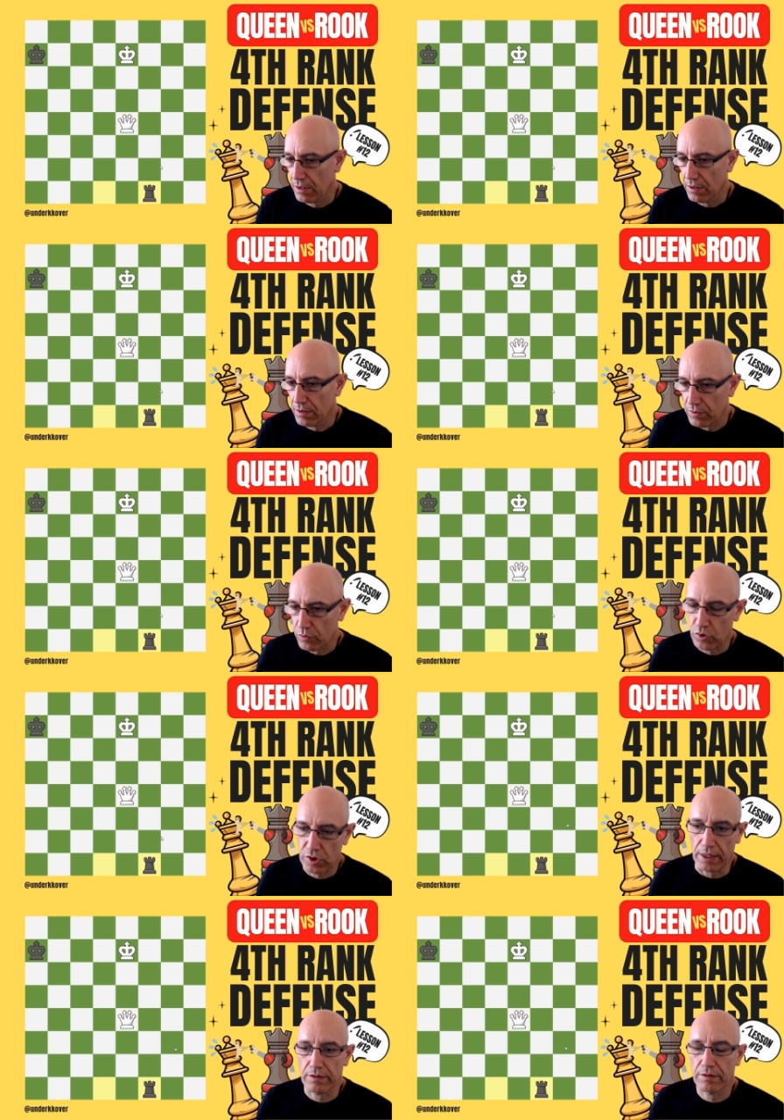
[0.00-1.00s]
to
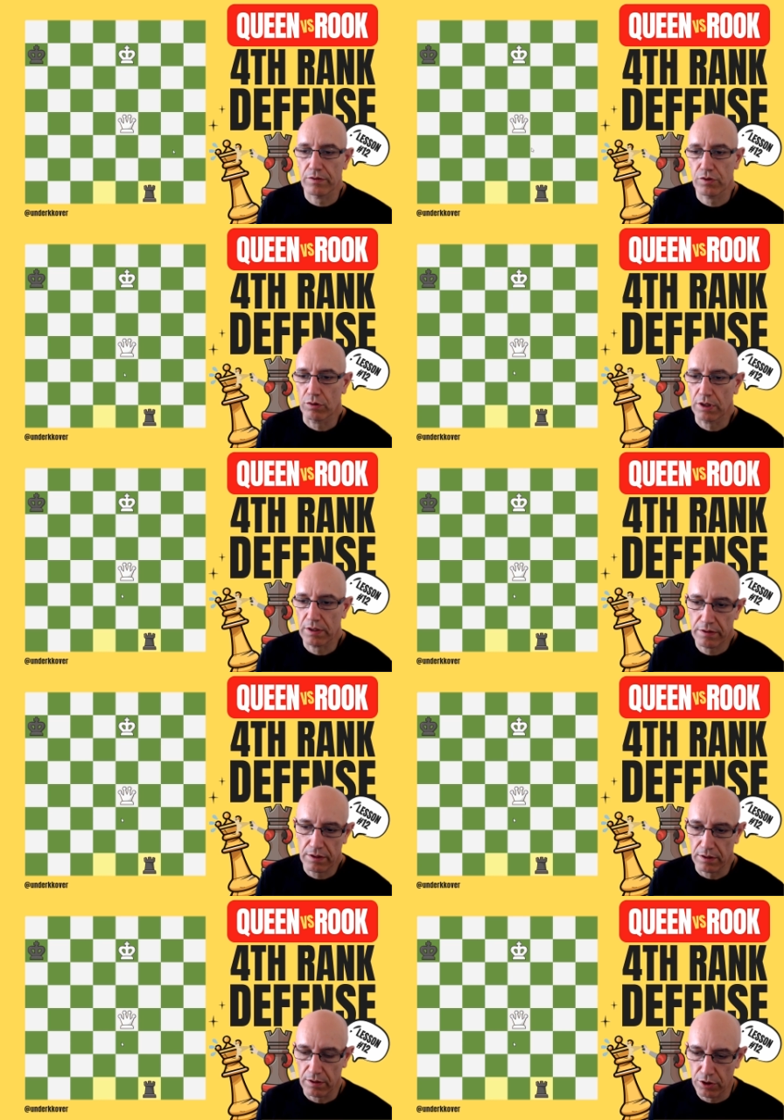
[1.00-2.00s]
start. So let's
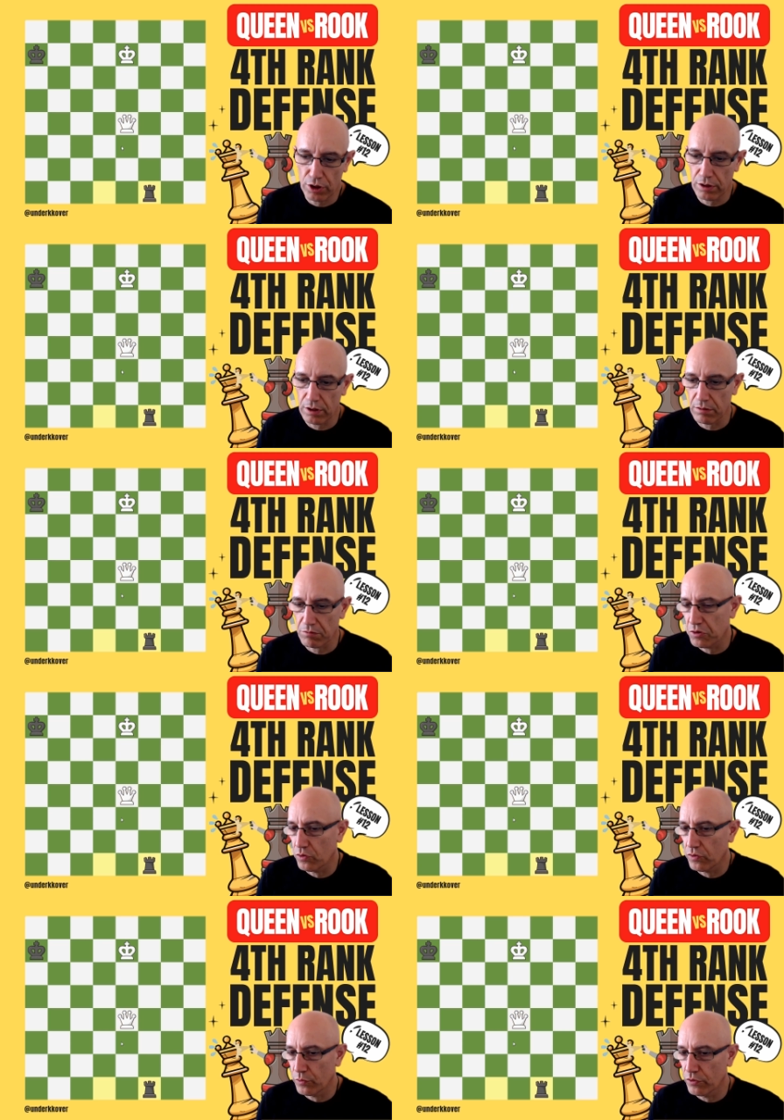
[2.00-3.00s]
see the only
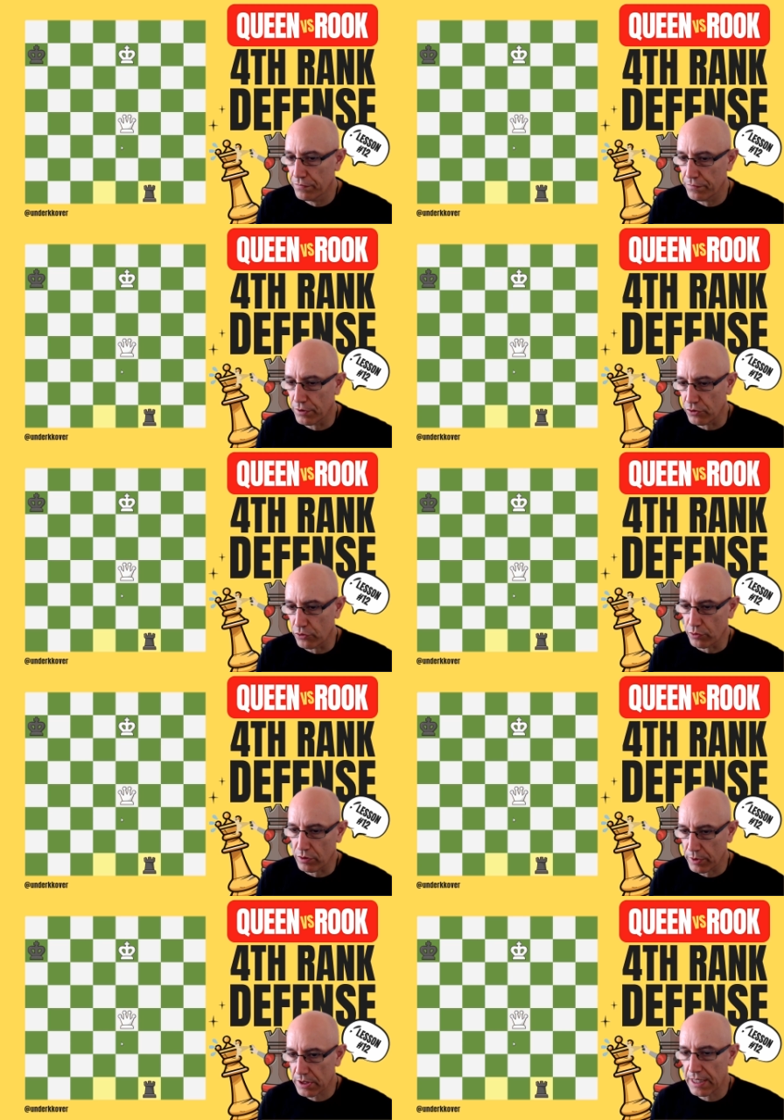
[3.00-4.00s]
good move for the rook.
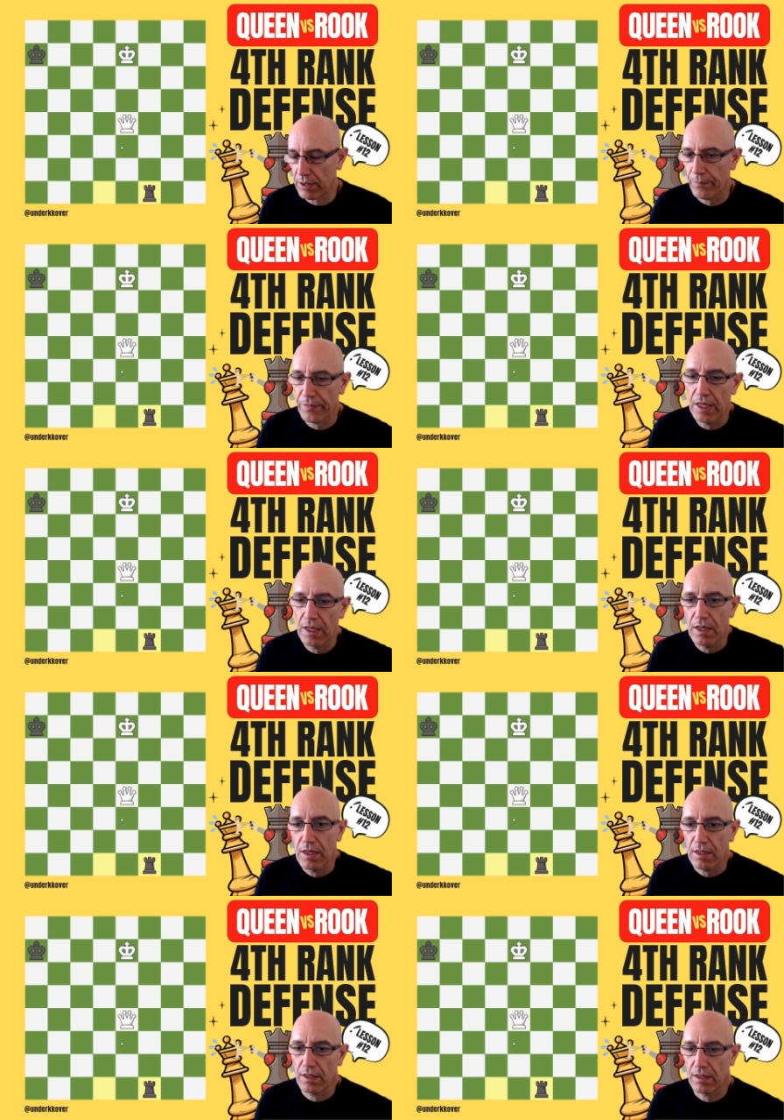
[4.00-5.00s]
But now
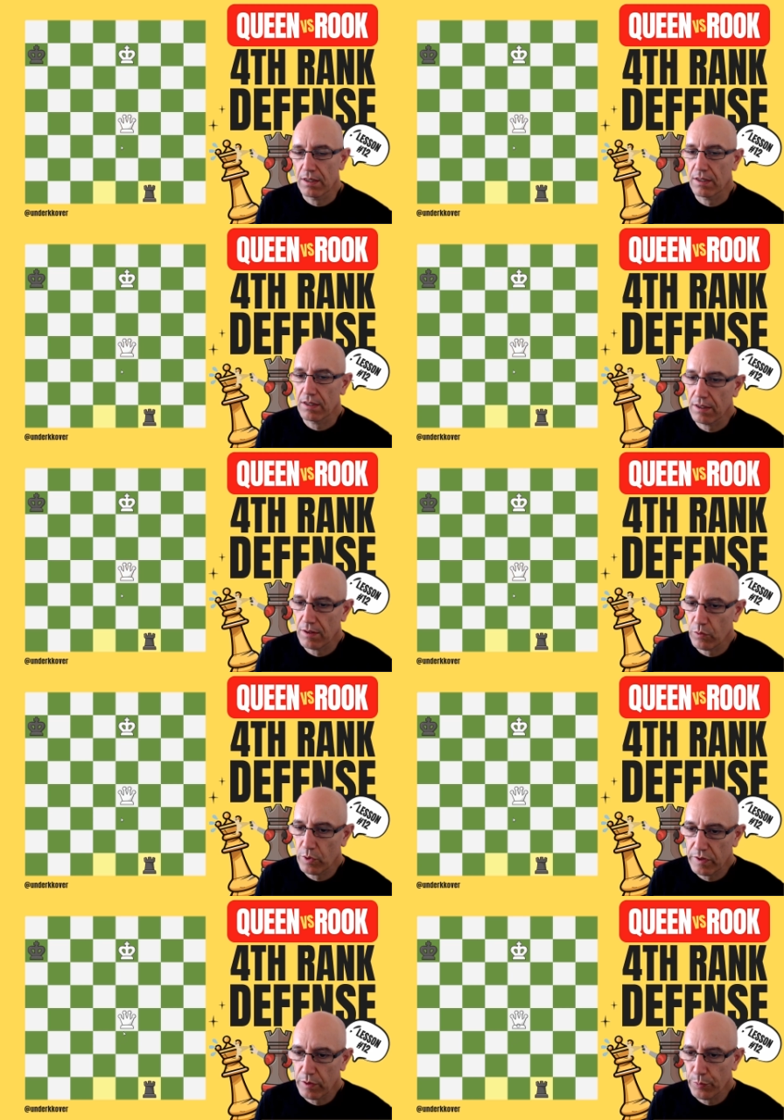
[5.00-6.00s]
we
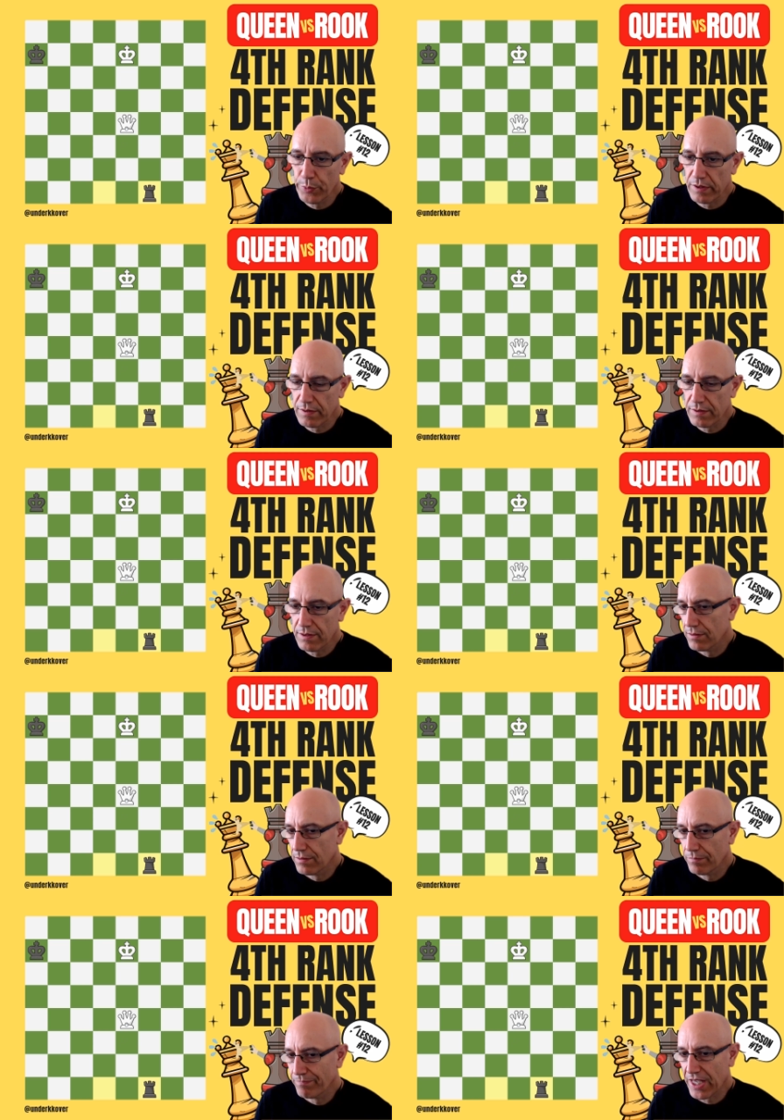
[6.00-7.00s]
simply
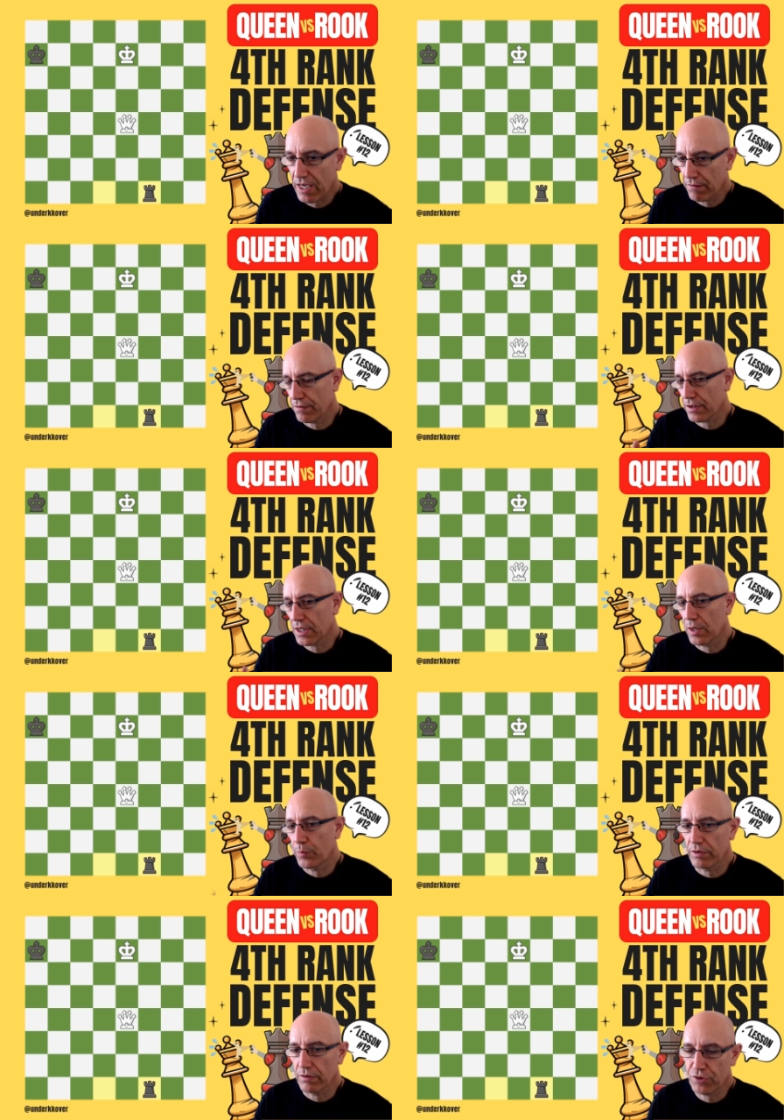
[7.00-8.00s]
have a
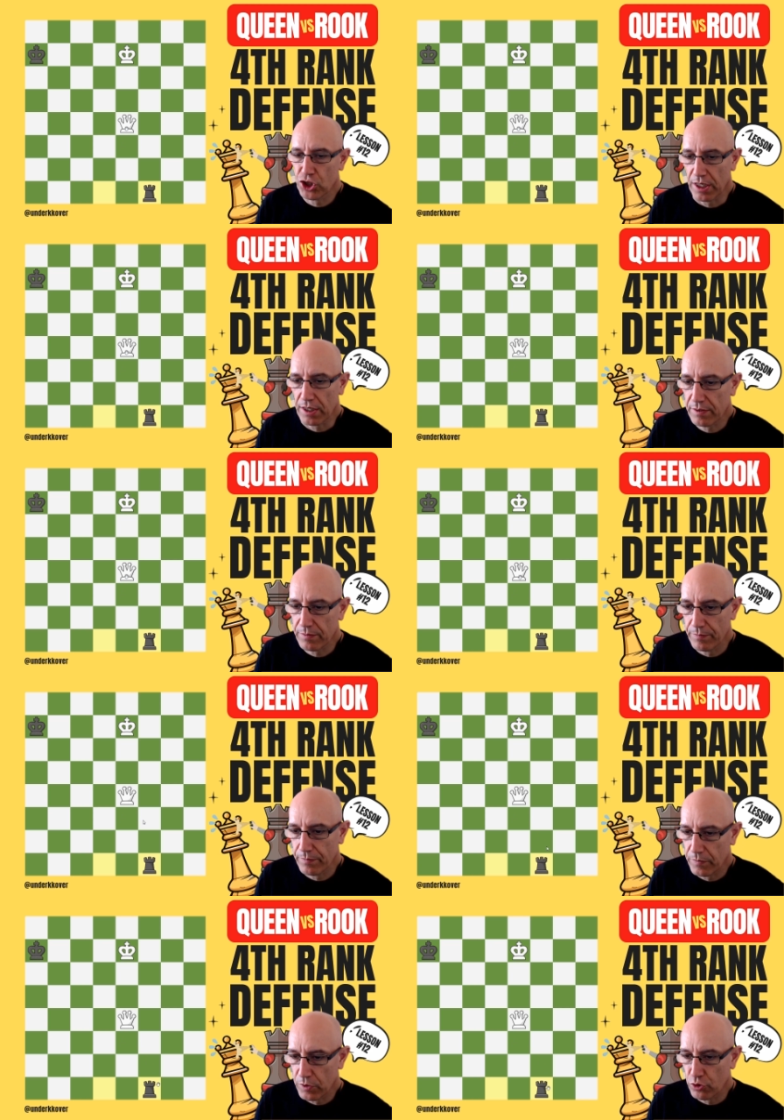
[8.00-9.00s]
couple of checks.
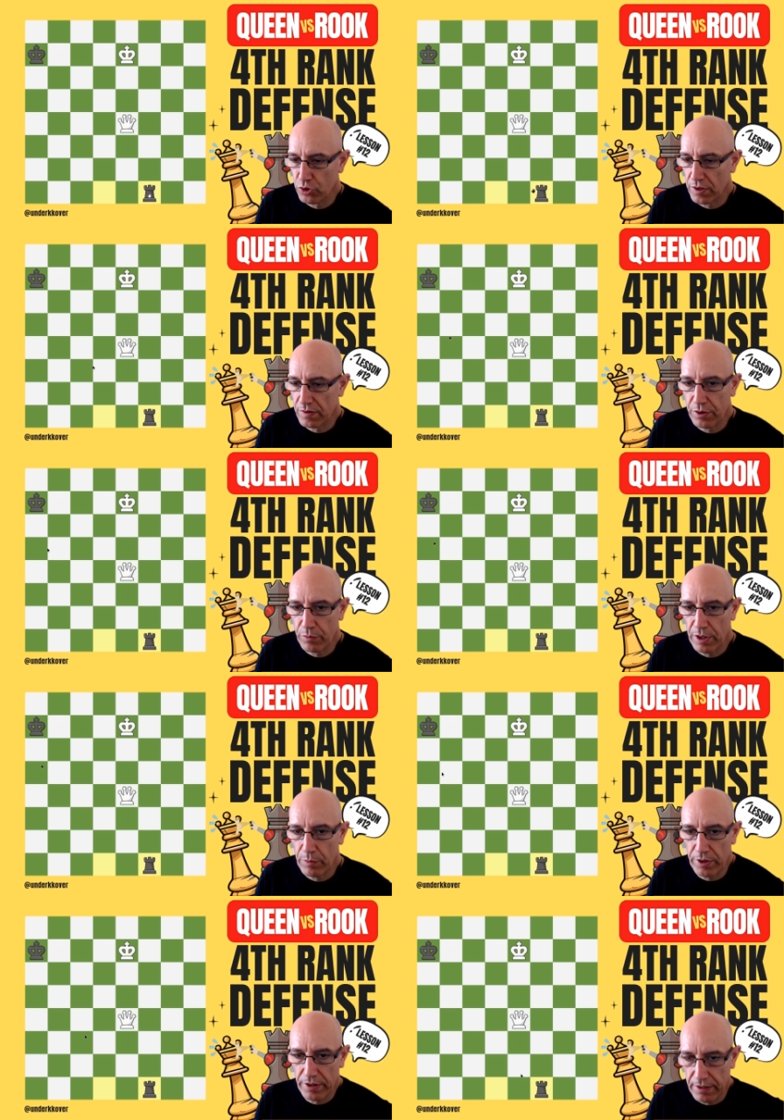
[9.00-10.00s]
You just remember
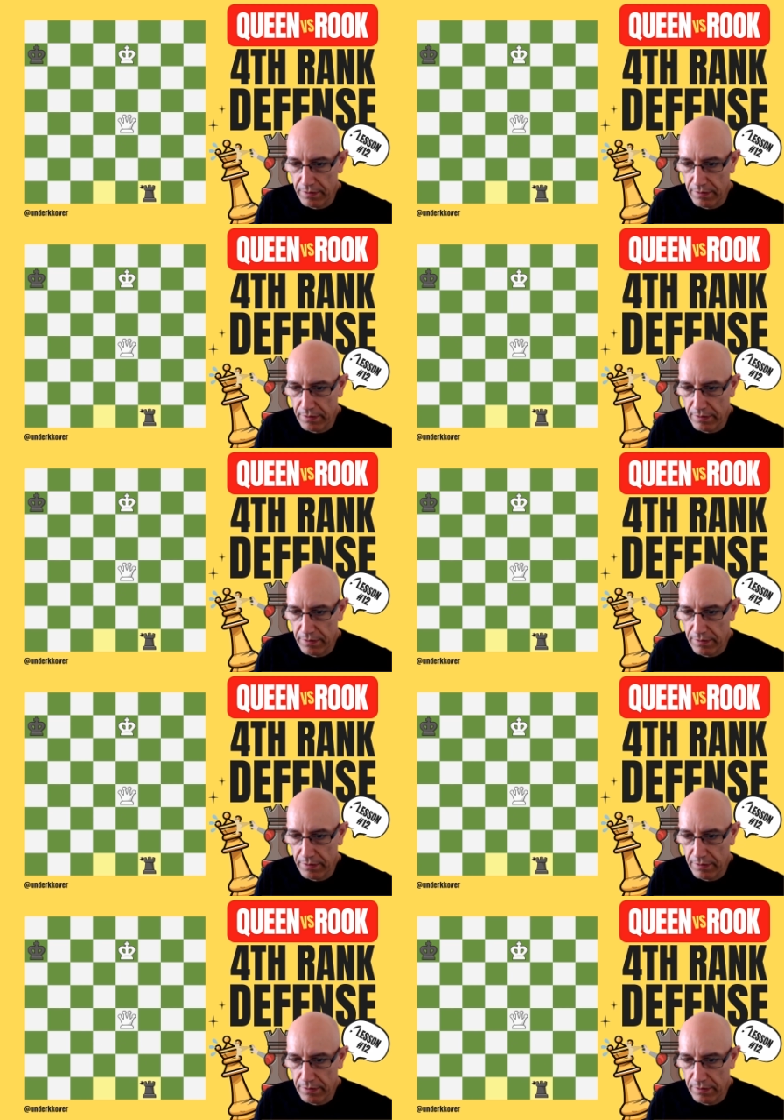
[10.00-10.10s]
that